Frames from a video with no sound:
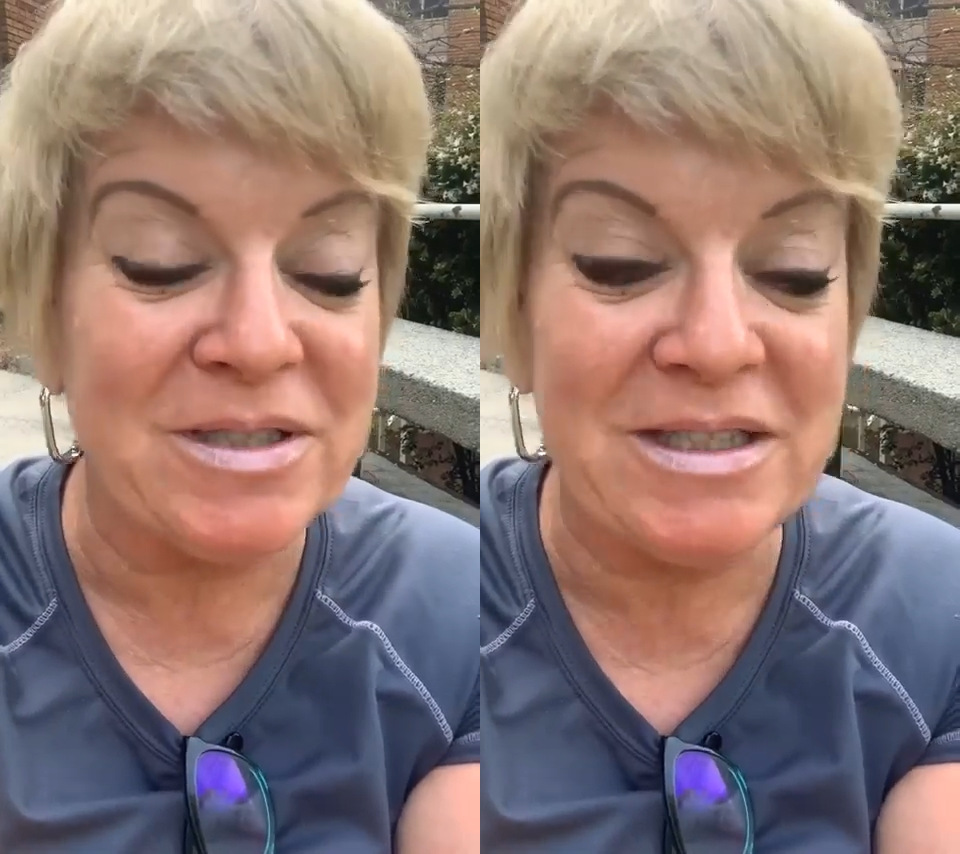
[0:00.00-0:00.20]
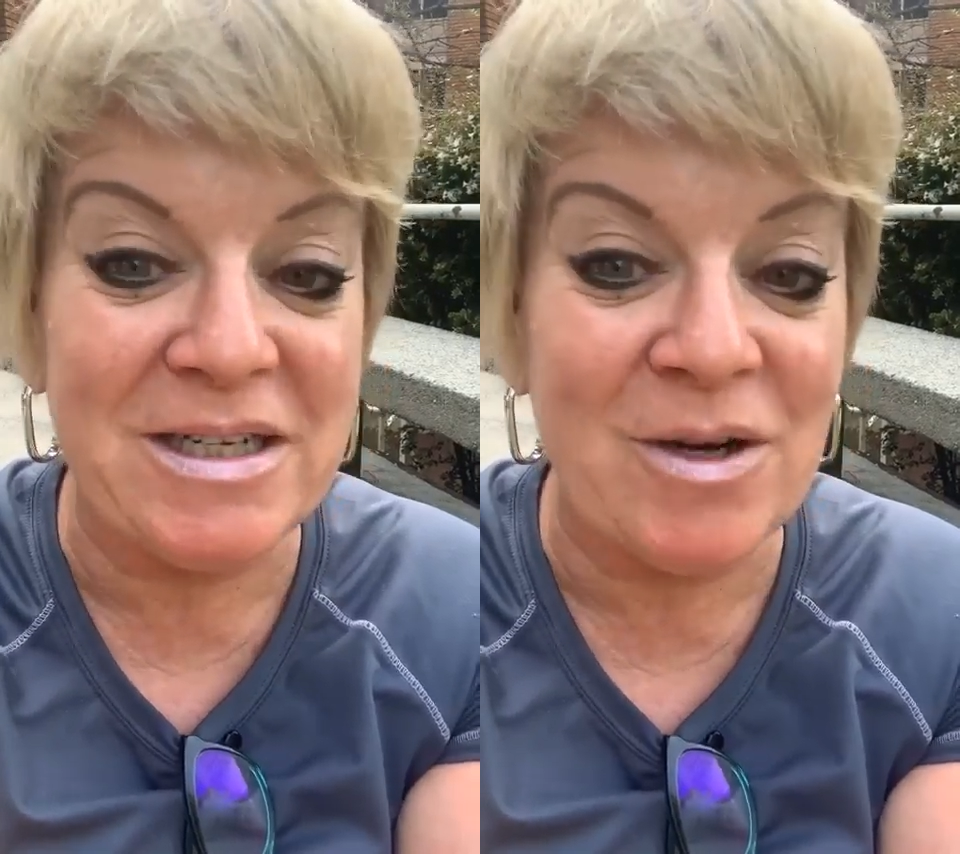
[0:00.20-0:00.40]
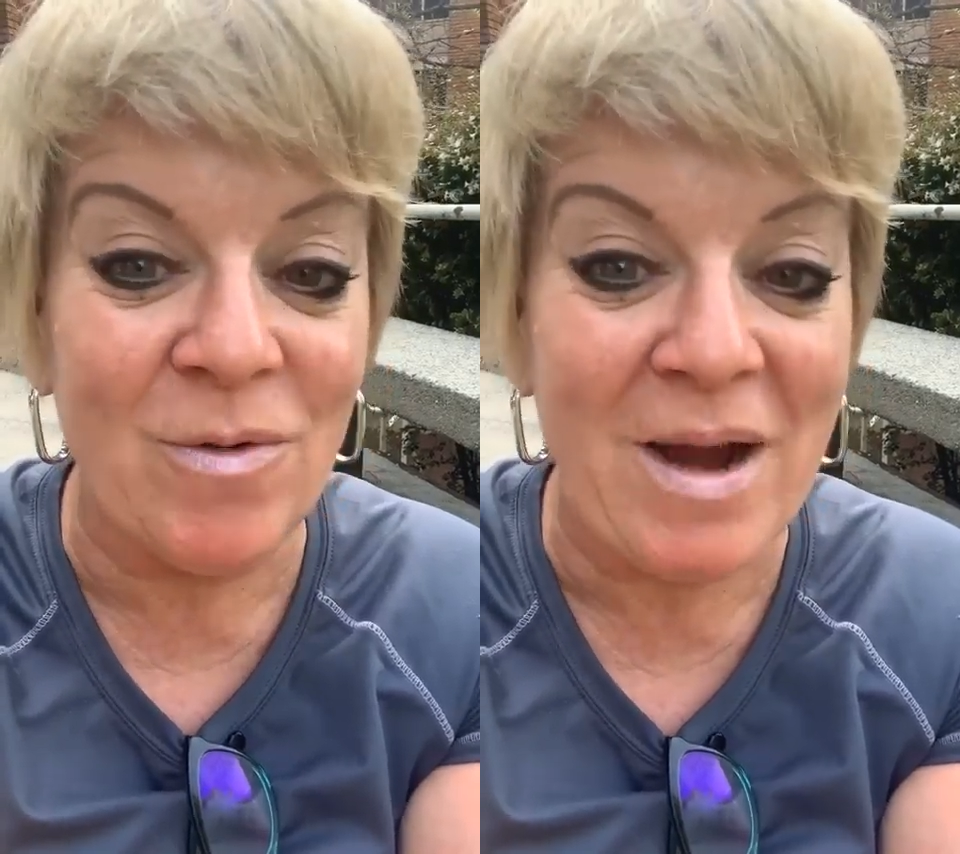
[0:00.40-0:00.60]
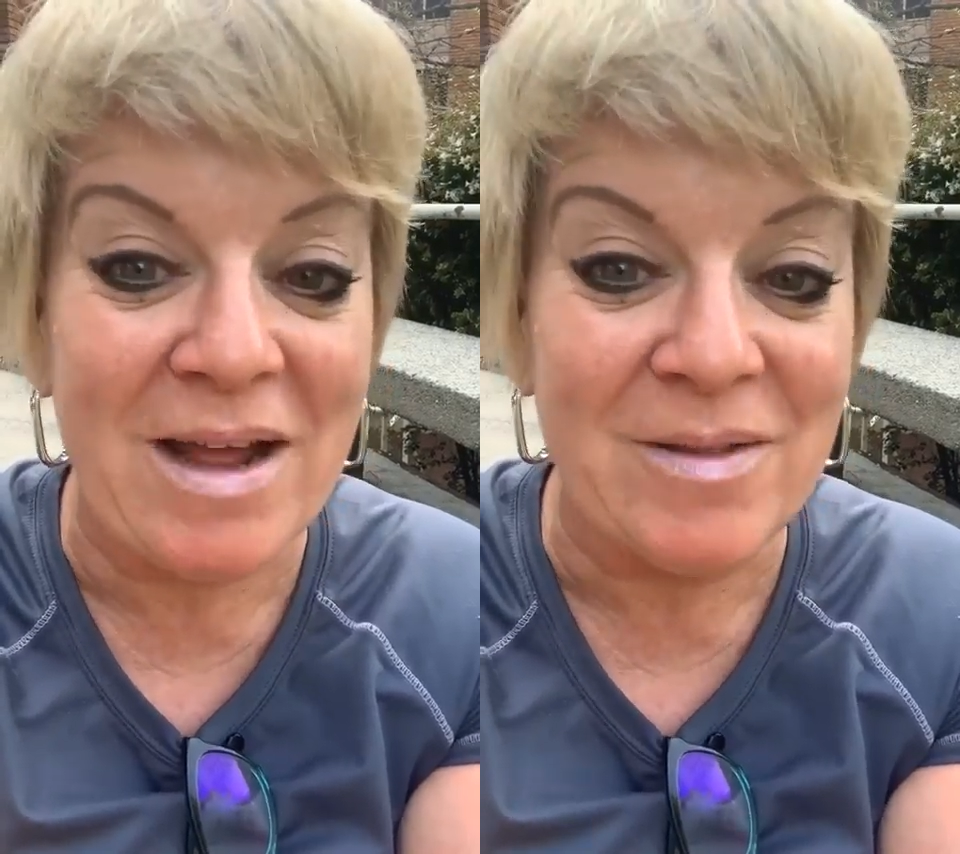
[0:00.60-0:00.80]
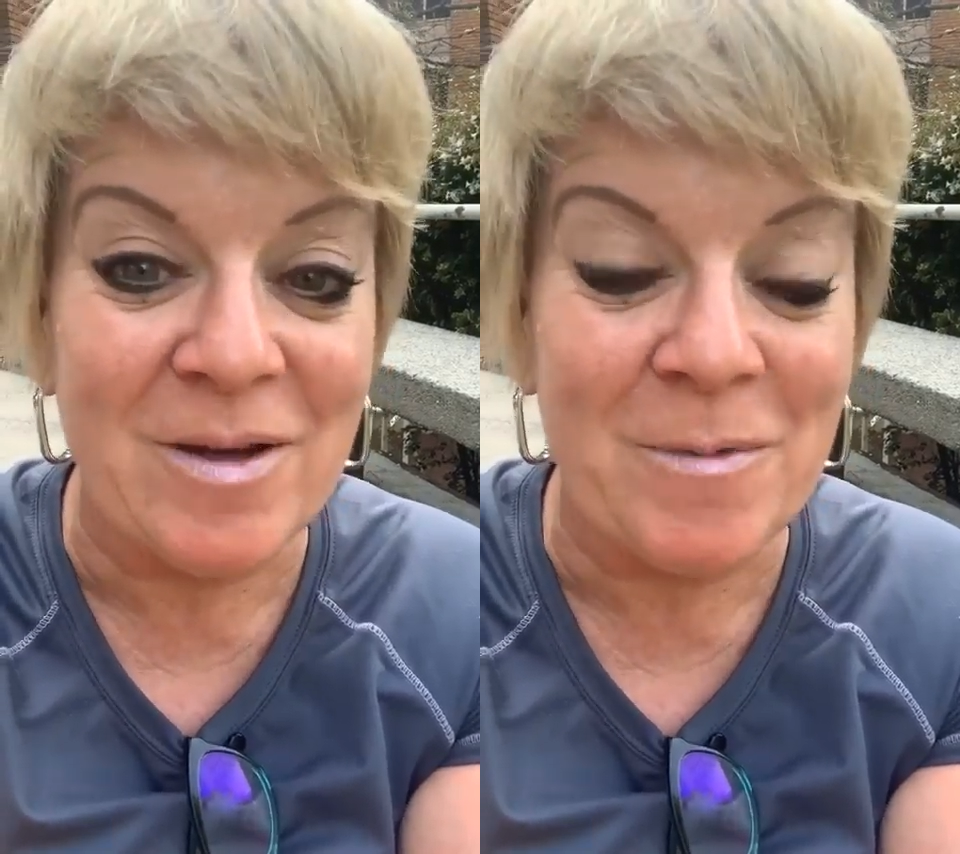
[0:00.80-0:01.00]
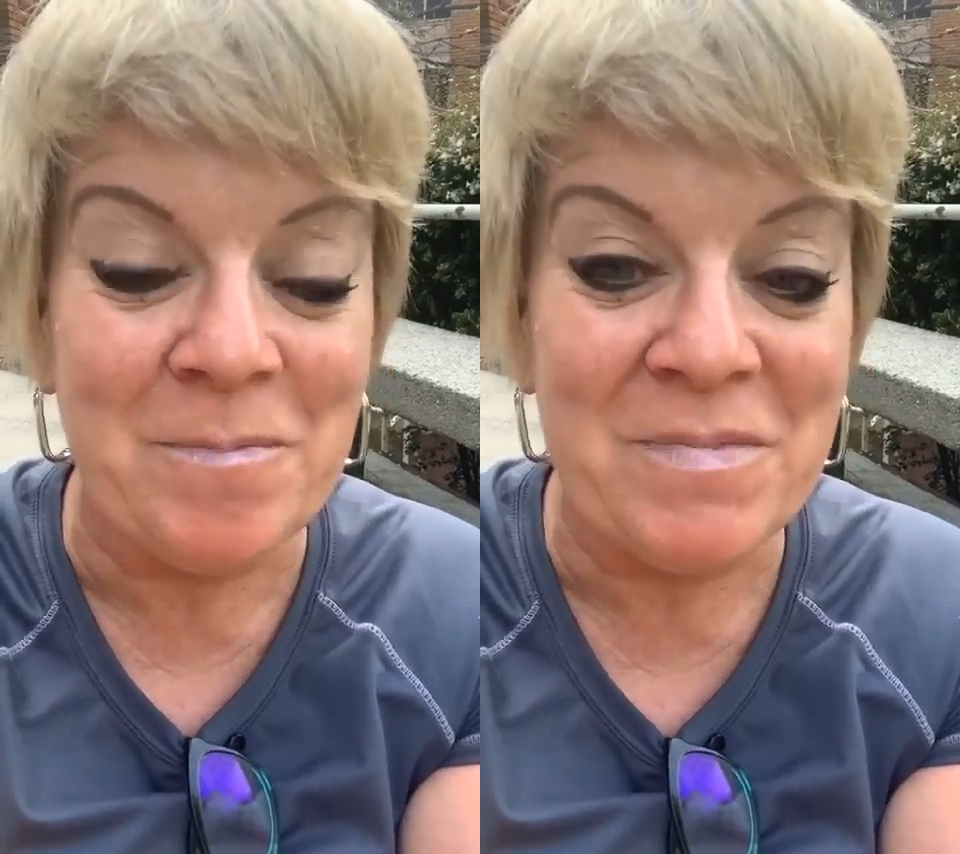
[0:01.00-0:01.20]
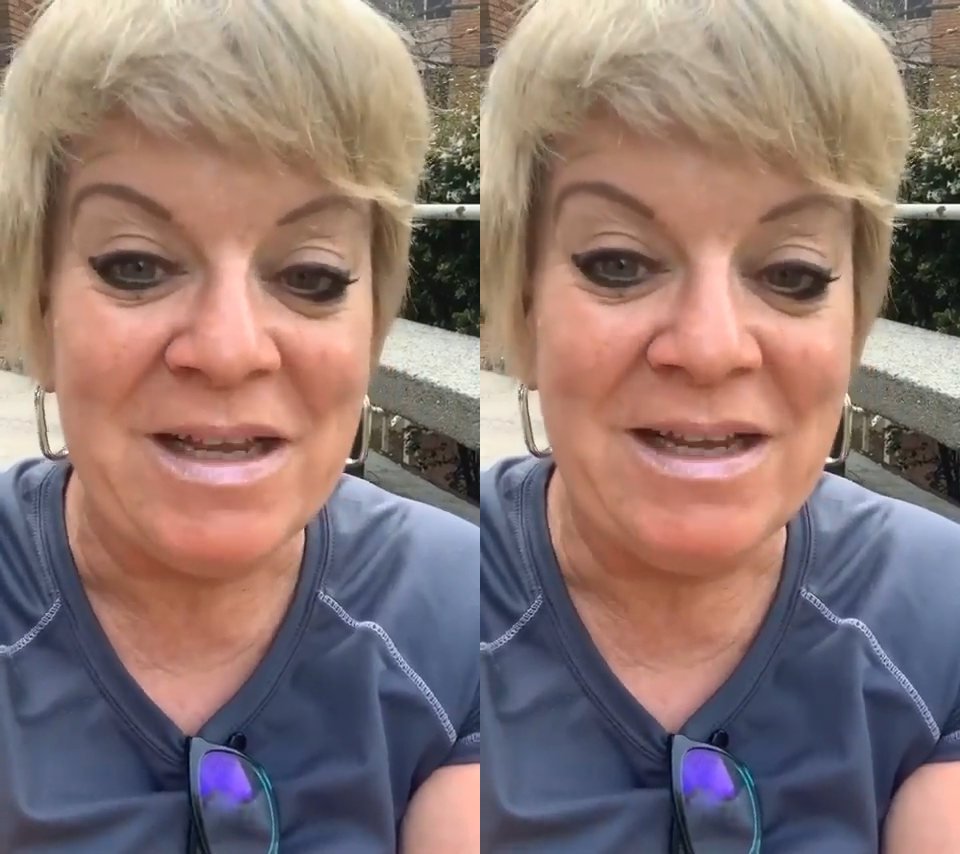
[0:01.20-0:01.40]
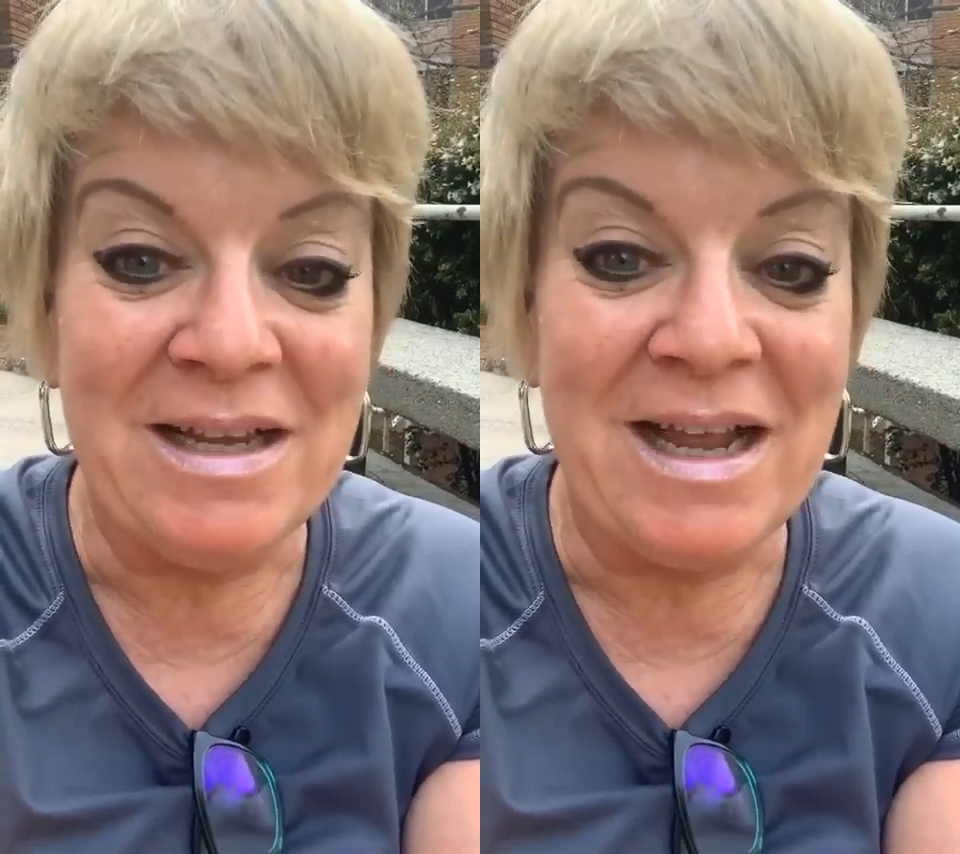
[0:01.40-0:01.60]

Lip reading: sitting around them.